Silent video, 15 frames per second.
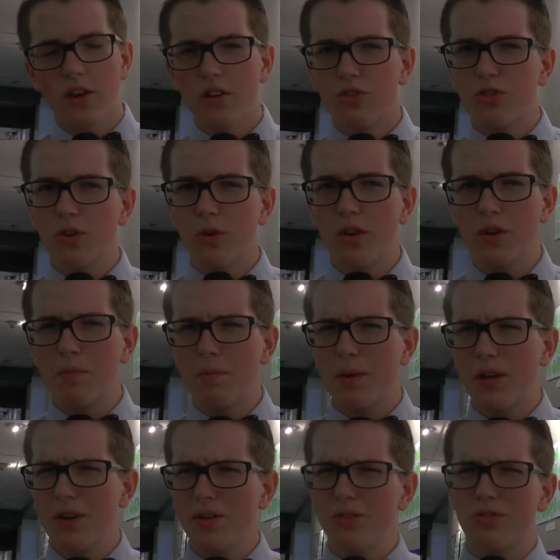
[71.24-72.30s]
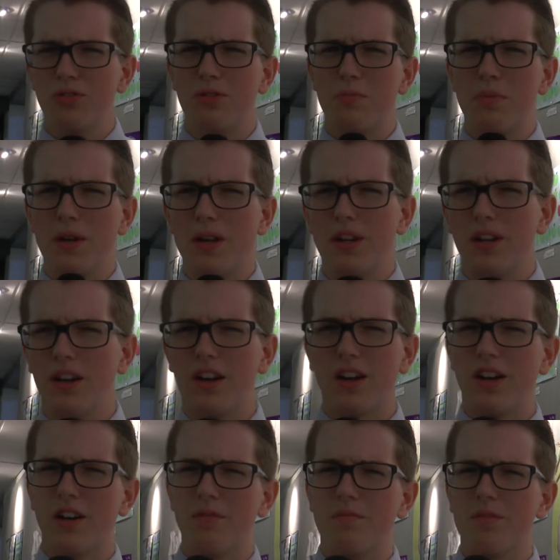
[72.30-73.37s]
okay, so it appears to be
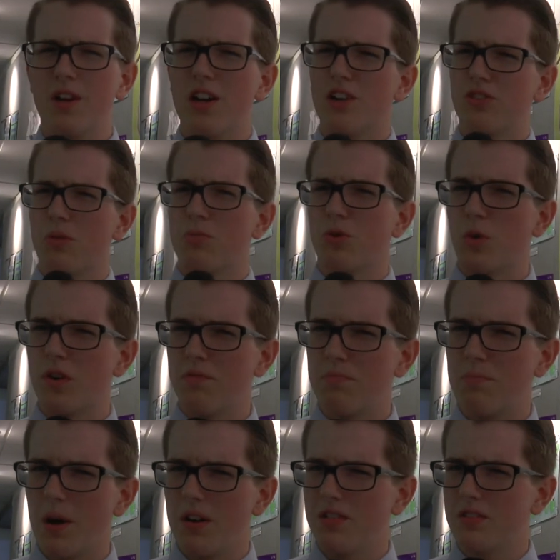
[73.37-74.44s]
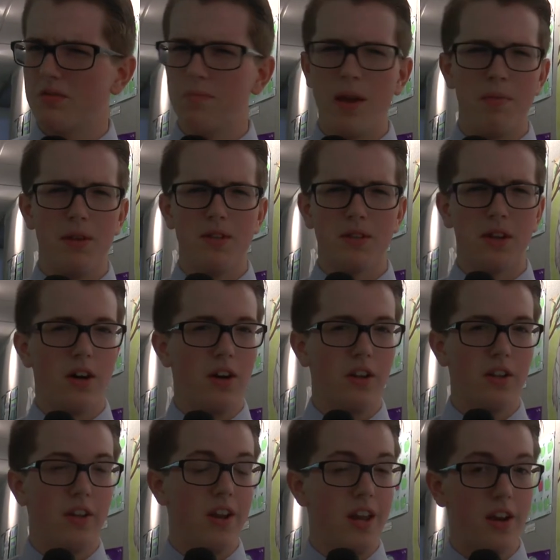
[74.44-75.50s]
uh, some sort of button, maybe to
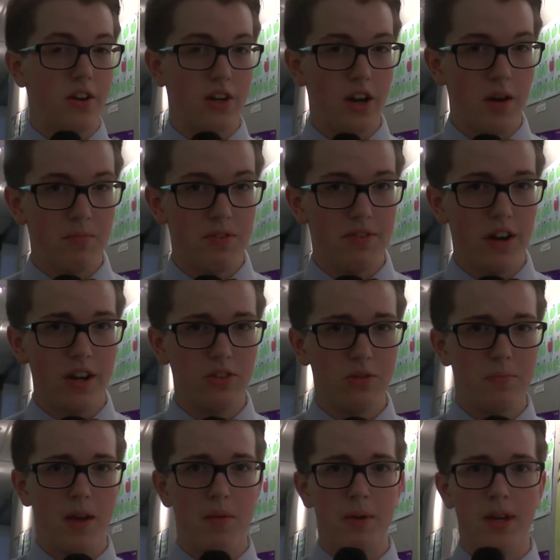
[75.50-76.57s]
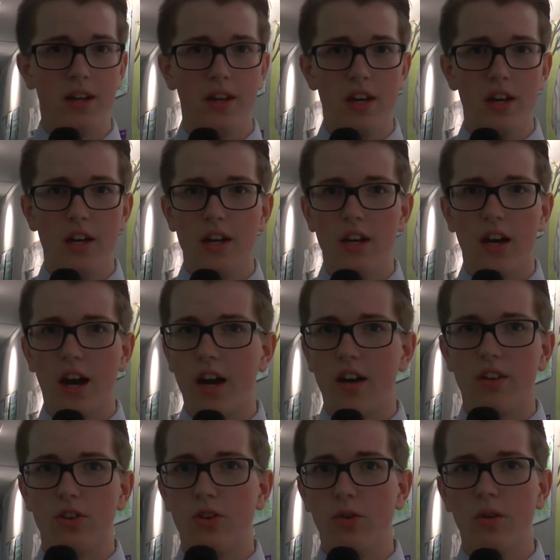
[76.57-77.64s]
call an intercom device, maybe
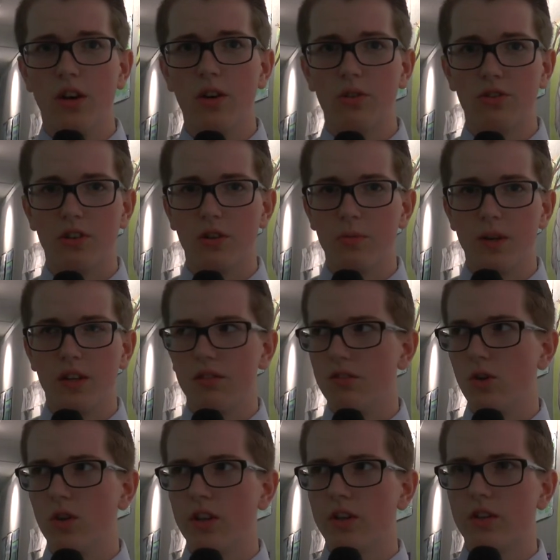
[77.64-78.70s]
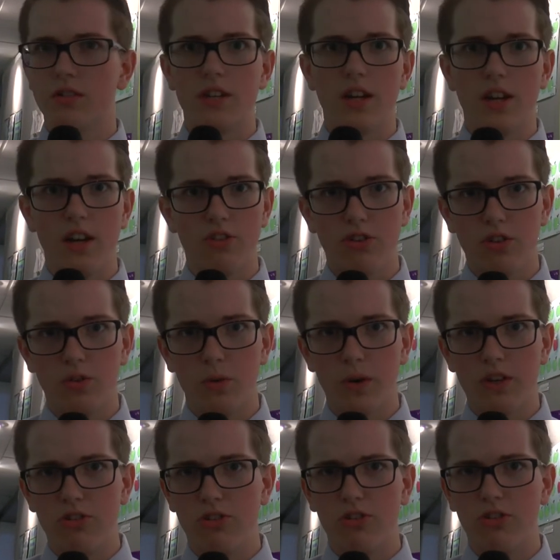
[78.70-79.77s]
uh, who knows? It could be a nuclear detonation
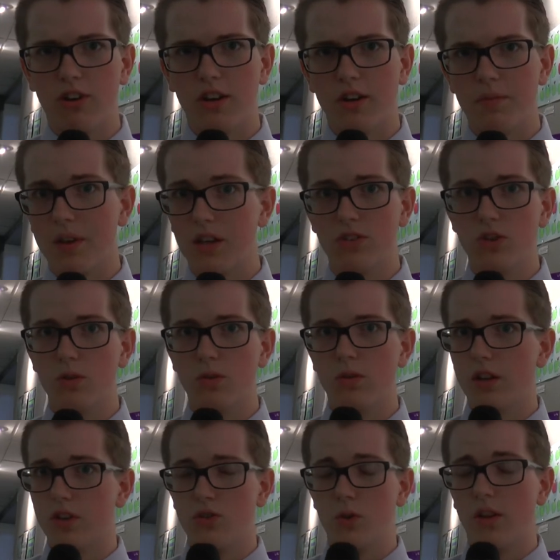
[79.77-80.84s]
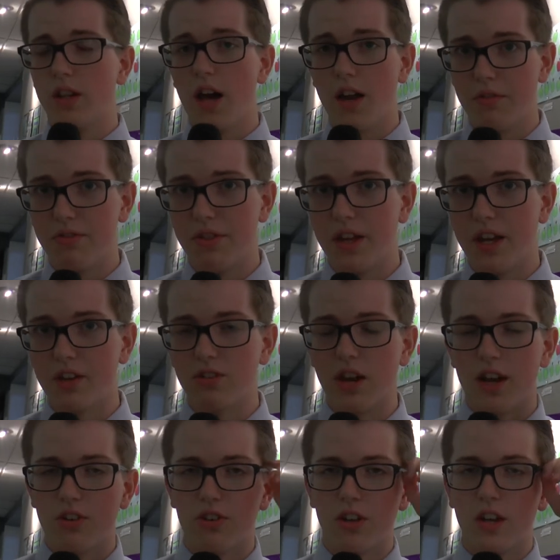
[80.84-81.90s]
switch. Um, it could do it could do a lot of things
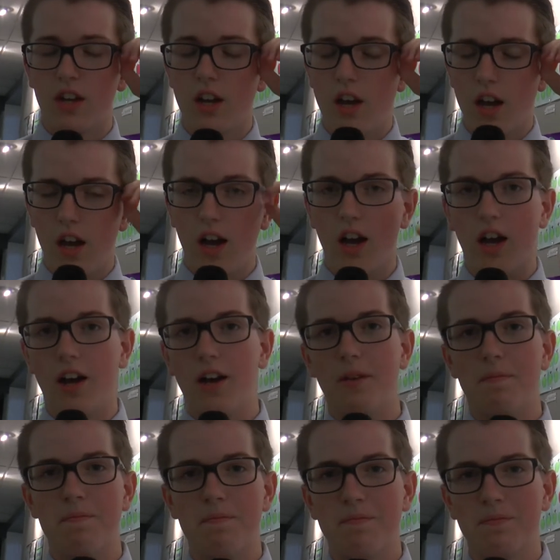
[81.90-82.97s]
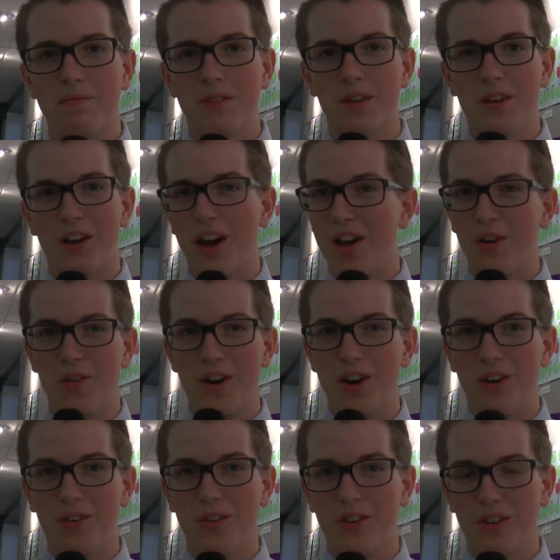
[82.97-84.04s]
actually. Um, I don't know.